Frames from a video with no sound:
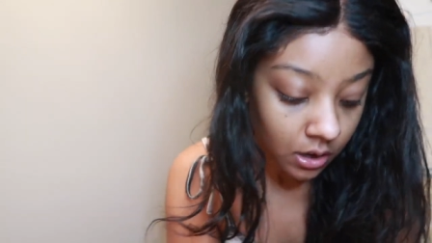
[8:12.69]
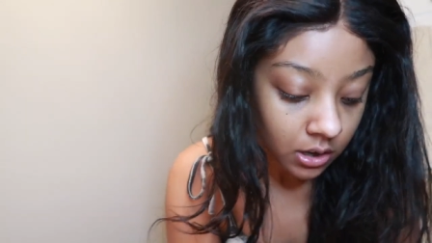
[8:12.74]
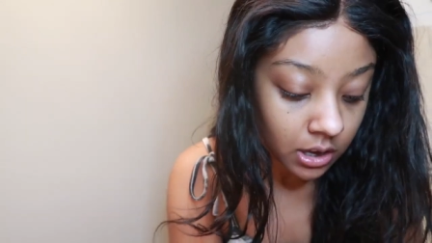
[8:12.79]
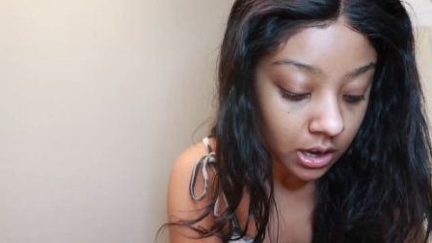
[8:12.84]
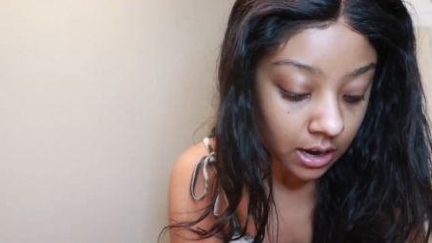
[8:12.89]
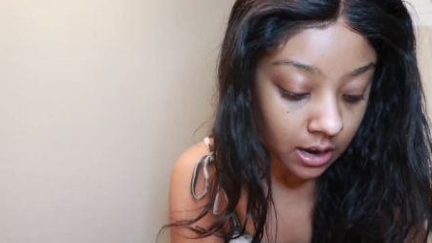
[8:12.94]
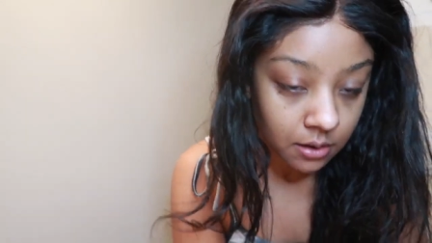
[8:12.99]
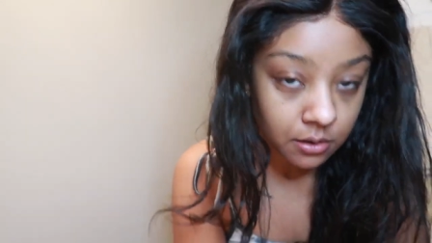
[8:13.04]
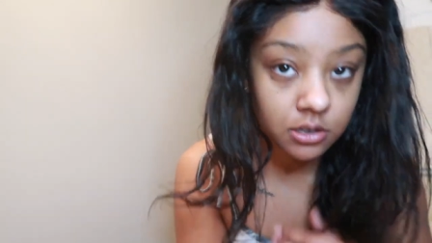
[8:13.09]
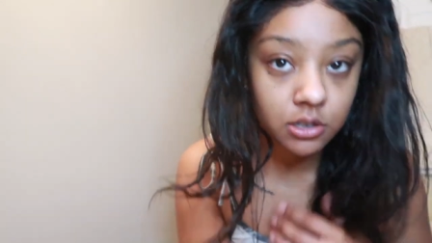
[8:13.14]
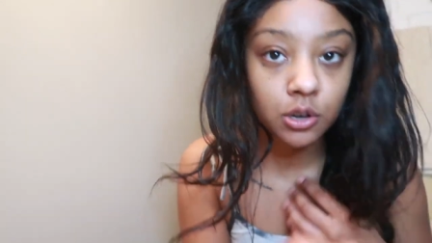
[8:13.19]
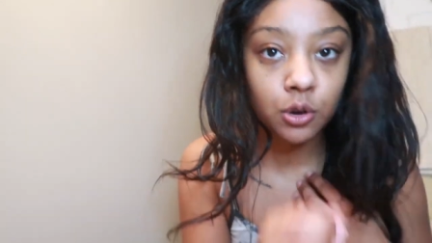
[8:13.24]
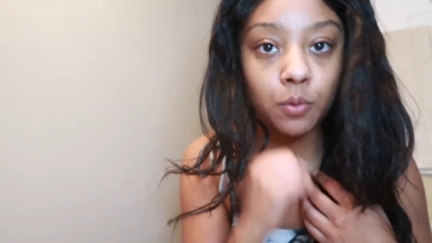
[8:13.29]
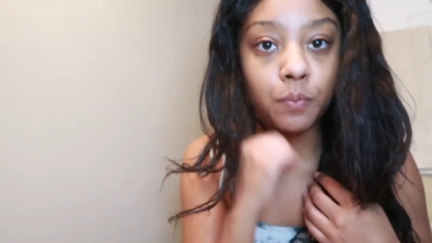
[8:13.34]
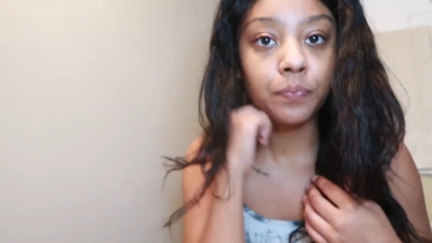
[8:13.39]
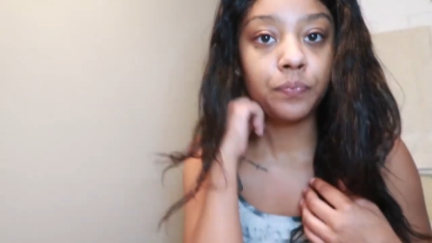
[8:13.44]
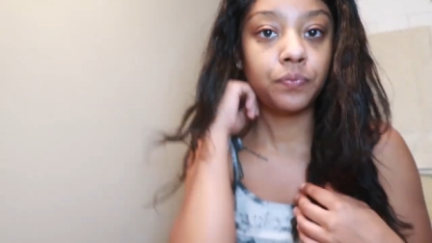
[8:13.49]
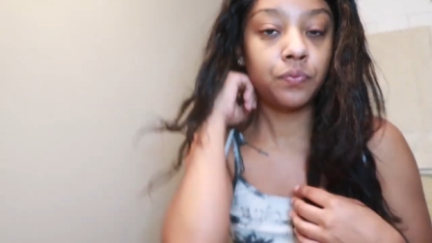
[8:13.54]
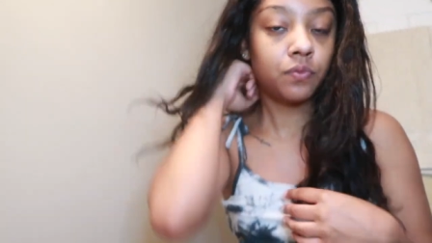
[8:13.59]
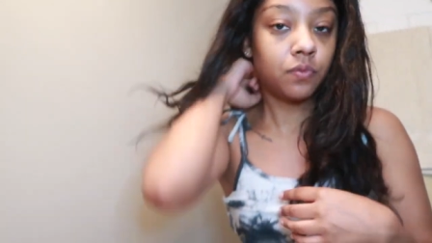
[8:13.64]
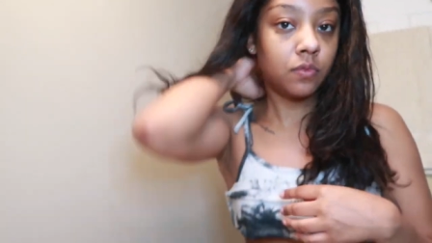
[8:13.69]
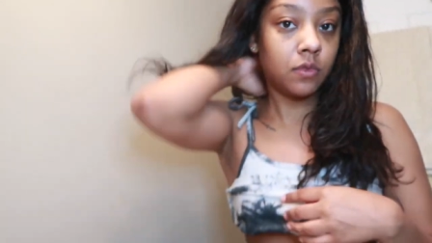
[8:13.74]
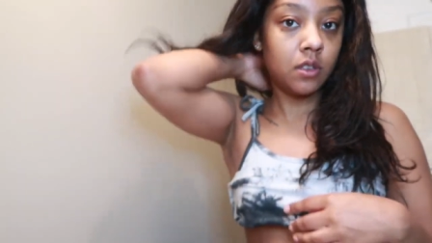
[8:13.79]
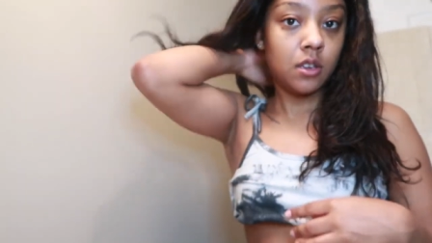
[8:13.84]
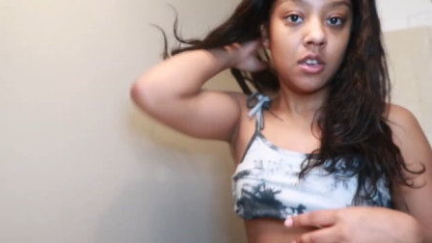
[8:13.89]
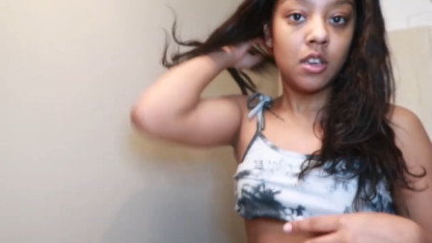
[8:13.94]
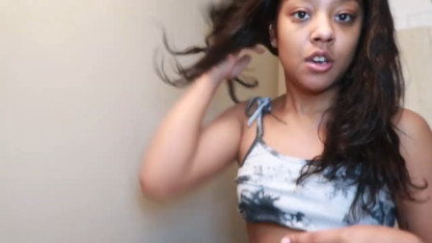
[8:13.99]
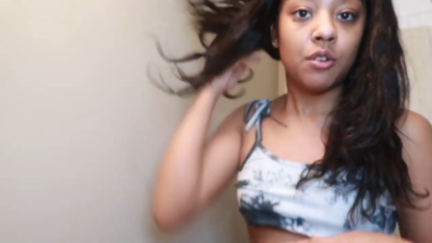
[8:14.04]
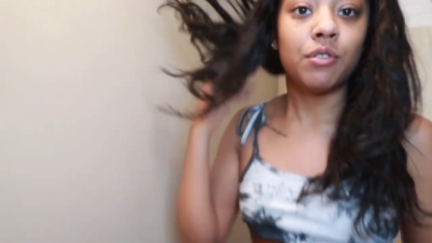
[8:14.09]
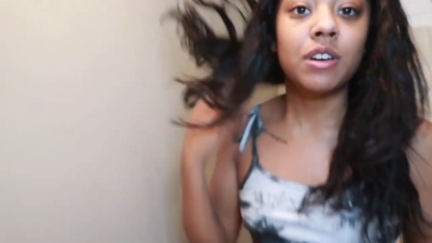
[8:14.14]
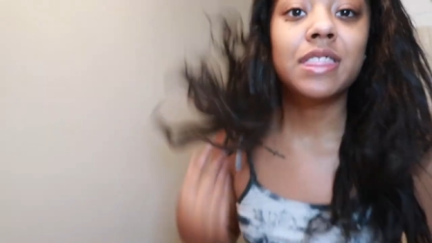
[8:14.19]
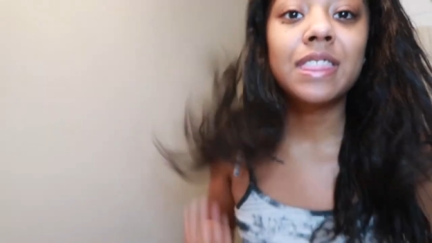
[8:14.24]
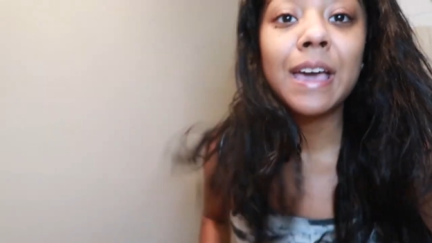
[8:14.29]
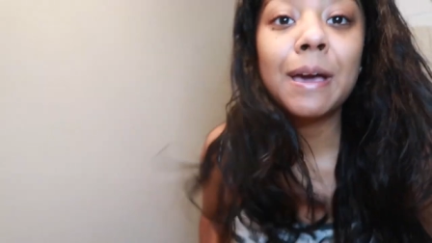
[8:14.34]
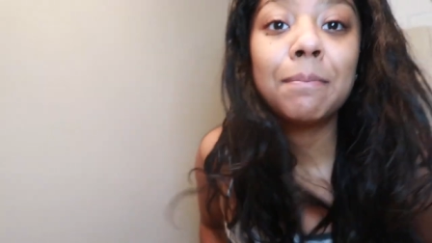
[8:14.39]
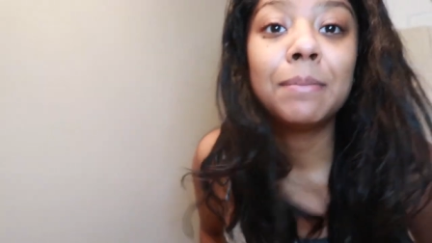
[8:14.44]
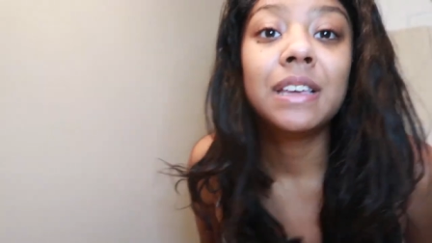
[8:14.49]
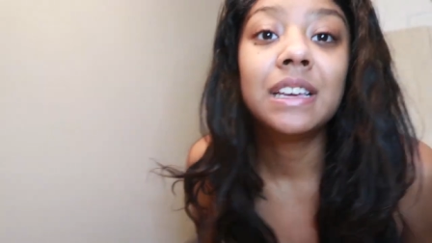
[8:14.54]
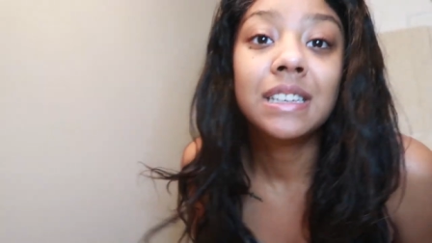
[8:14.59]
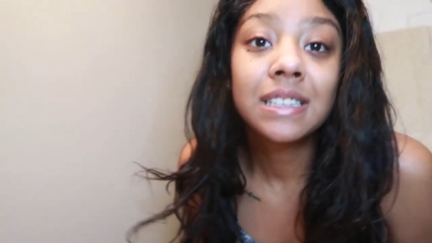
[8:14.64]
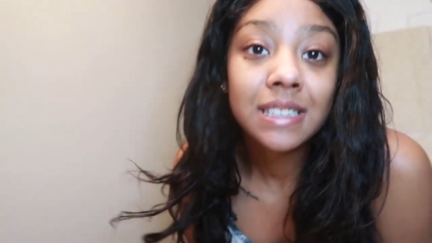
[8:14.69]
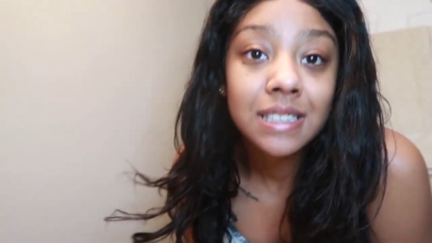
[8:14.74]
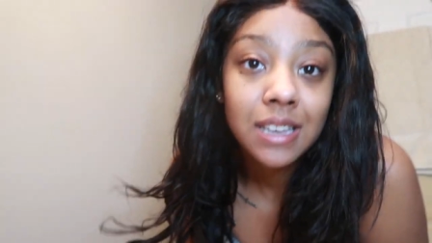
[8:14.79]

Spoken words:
Yeah, so with that being